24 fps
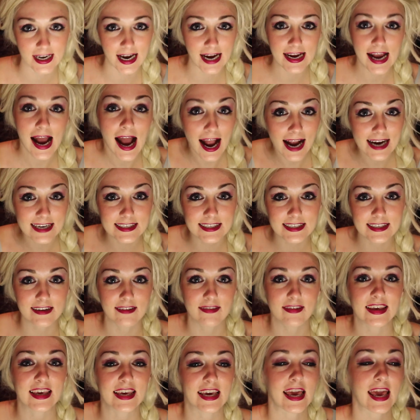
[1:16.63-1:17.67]
I
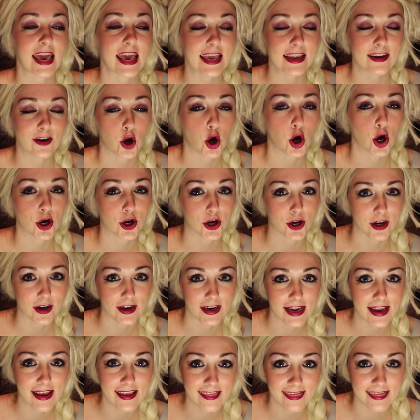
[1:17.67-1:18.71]
accidentally hit
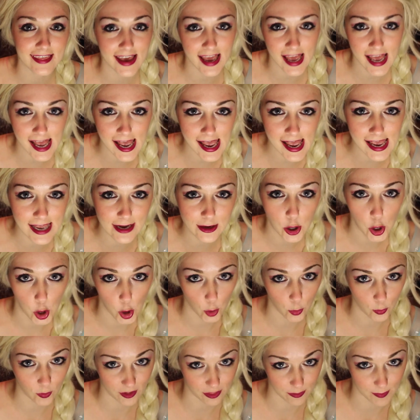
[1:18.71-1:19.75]
her in the head
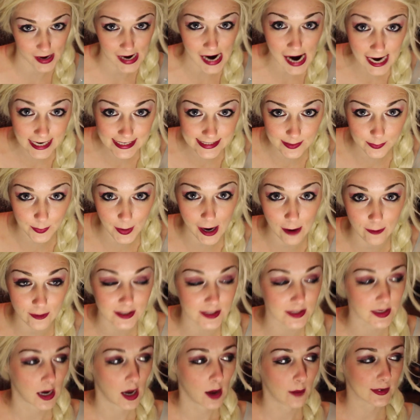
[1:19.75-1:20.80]
with my ice
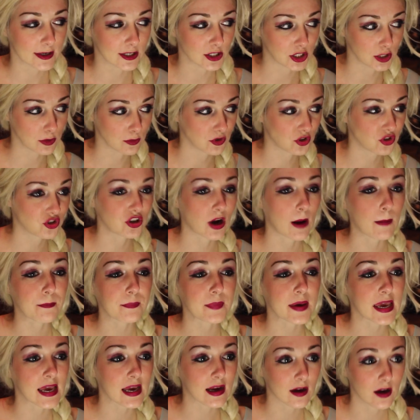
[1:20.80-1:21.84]
powers because she was
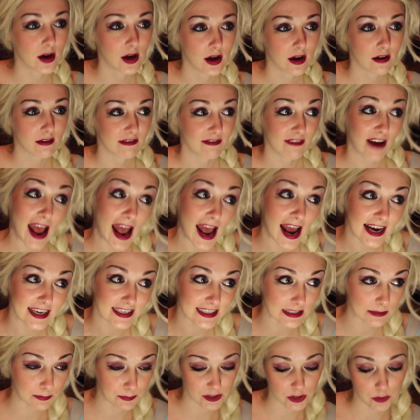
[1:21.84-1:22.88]
jumping
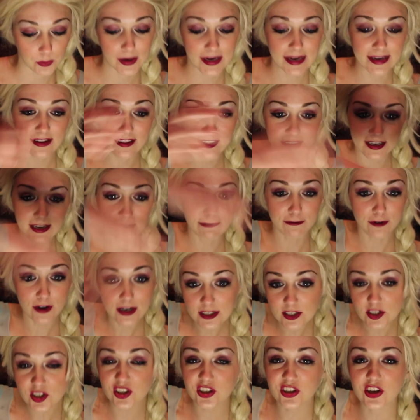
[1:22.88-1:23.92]
fast between the
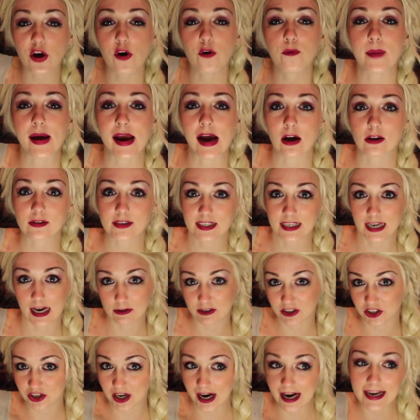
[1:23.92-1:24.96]
different snow mounds and I
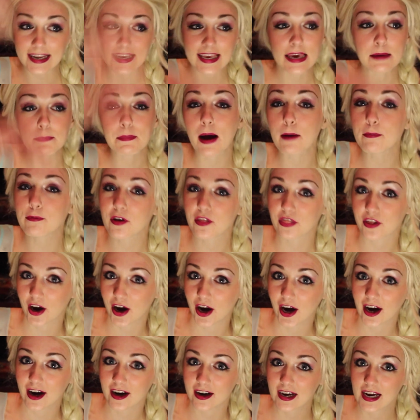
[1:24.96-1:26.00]
was trying to keep up with
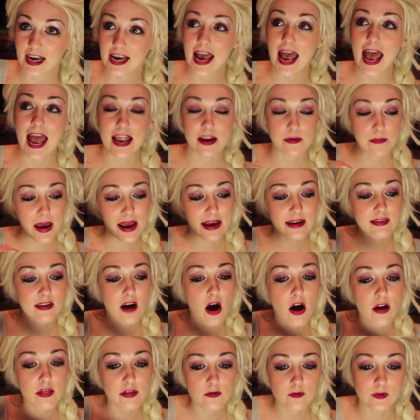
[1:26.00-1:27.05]
her and make
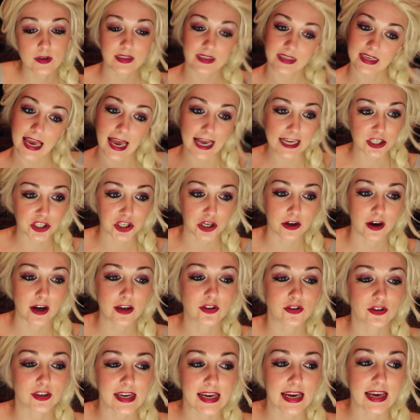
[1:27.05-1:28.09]
the other ones catch her
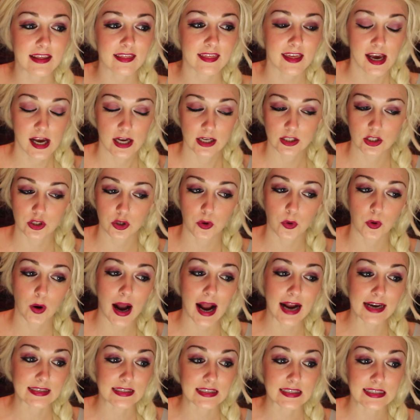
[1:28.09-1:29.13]
underneath. So
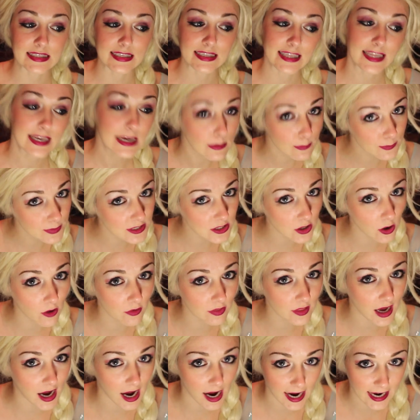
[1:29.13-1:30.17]
I slipped
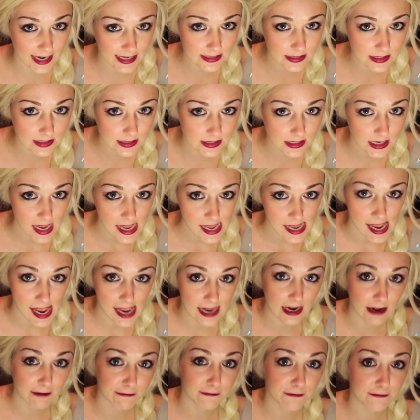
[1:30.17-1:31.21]
on the ice
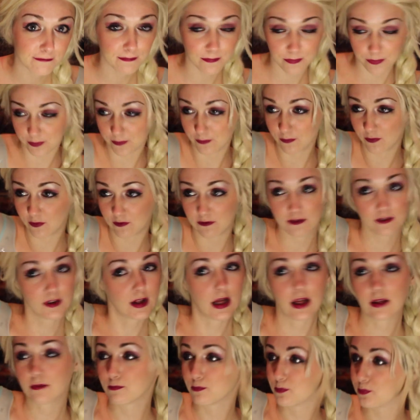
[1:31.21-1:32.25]
and
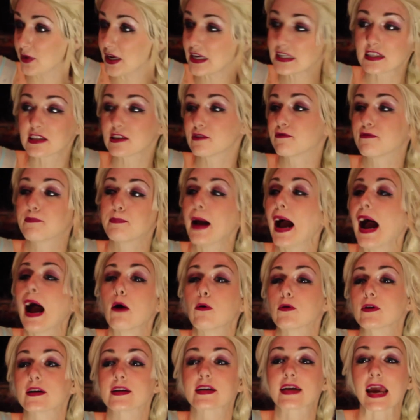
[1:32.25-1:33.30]
a piece of
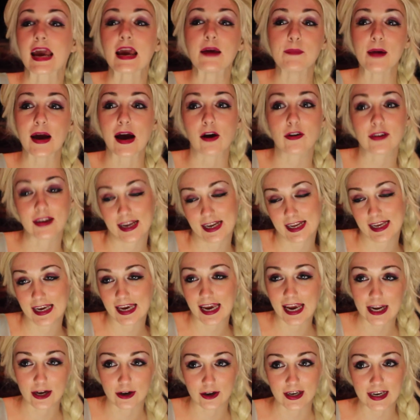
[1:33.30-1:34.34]
power came out and it
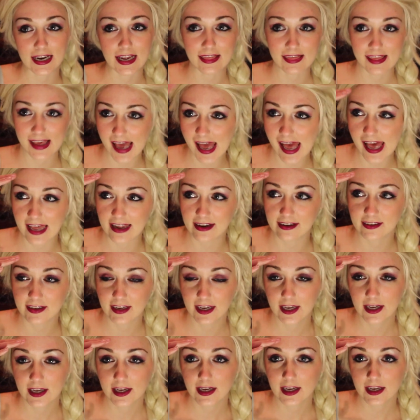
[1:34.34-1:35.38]
hit her in the head.
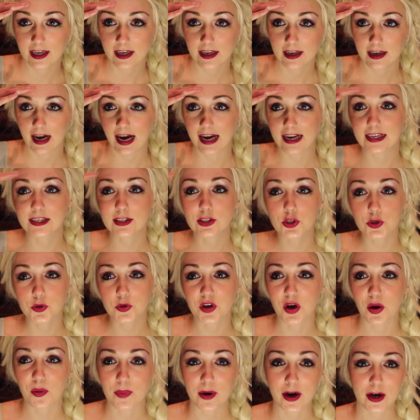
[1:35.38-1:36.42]
I didn't do
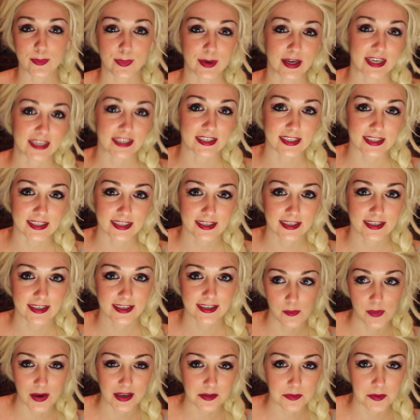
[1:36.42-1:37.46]
it on purpose.
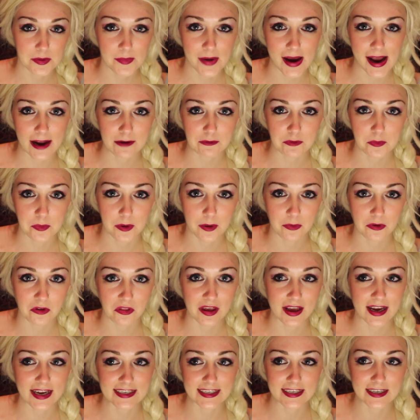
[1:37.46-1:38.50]
Makes me mad when people
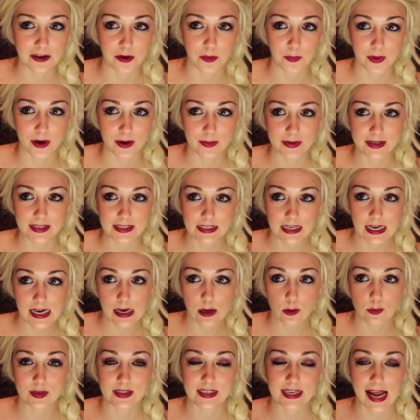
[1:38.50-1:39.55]
think I did it on purpose.
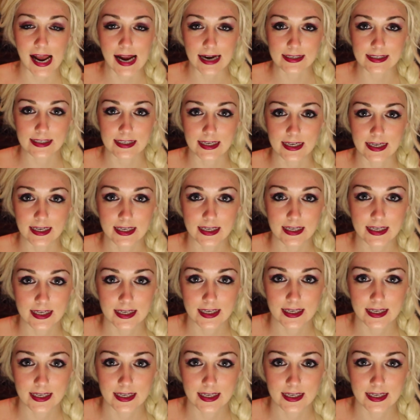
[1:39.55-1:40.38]
It was an accident.